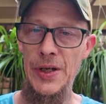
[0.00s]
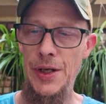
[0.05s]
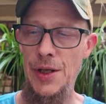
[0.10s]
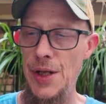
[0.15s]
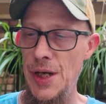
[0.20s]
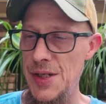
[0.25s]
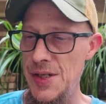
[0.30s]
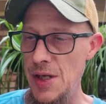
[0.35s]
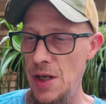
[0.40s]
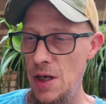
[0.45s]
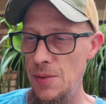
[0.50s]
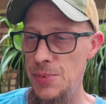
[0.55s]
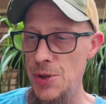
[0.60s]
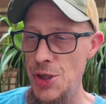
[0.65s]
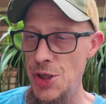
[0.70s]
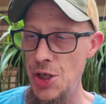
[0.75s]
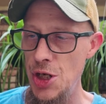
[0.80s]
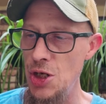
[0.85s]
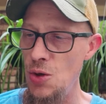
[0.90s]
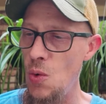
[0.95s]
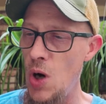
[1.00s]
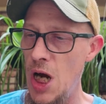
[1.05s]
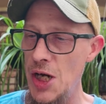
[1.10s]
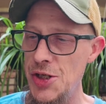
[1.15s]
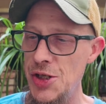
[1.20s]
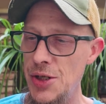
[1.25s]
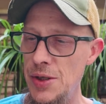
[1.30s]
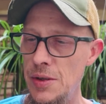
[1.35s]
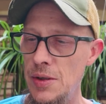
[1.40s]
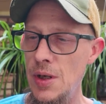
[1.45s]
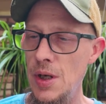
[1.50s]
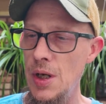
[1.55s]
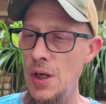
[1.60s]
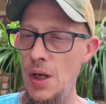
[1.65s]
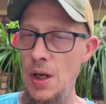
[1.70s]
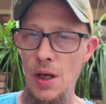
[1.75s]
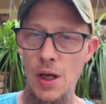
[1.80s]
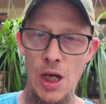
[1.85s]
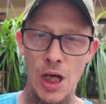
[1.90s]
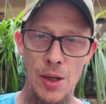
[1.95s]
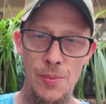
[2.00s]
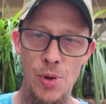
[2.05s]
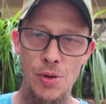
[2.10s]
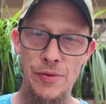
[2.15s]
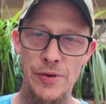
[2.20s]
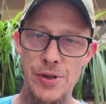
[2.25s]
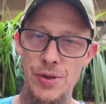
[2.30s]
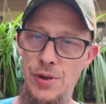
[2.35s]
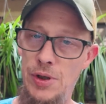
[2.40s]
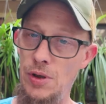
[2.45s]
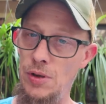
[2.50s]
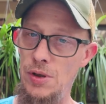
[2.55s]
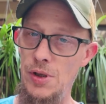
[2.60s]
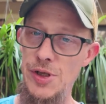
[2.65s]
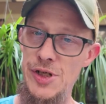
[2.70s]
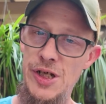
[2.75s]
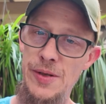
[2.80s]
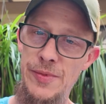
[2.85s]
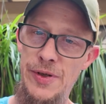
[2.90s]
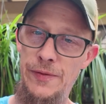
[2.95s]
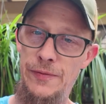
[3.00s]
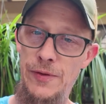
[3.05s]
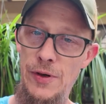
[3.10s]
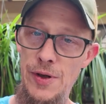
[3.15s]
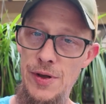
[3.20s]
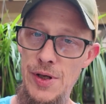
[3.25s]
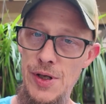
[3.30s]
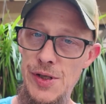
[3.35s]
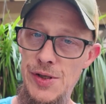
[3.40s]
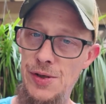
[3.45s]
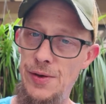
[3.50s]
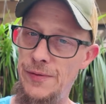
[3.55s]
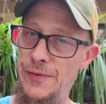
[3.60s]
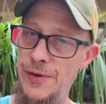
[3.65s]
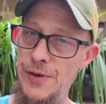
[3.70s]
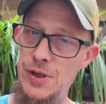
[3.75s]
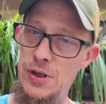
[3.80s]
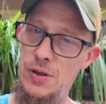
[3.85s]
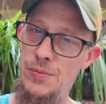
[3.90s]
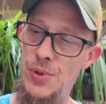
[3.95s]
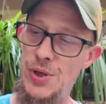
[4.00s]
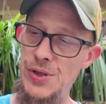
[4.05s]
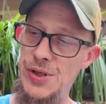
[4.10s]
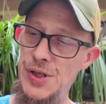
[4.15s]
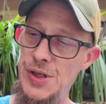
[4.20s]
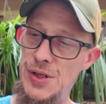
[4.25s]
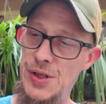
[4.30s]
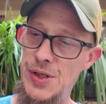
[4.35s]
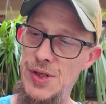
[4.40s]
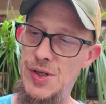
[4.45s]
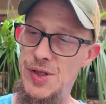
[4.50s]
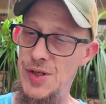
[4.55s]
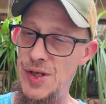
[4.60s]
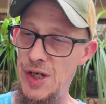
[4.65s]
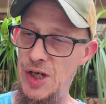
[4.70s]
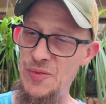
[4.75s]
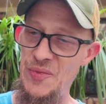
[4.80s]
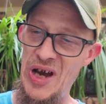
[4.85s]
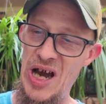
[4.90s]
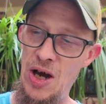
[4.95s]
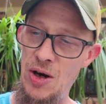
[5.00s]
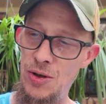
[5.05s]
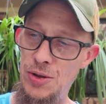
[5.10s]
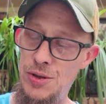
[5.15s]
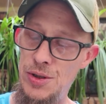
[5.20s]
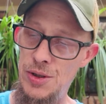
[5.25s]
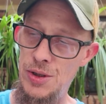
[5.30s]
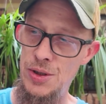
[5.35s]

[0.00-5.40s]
Again, like I said, I appreciate you watching. Hopefully you can learn something for this. Hopefully you mostly just think about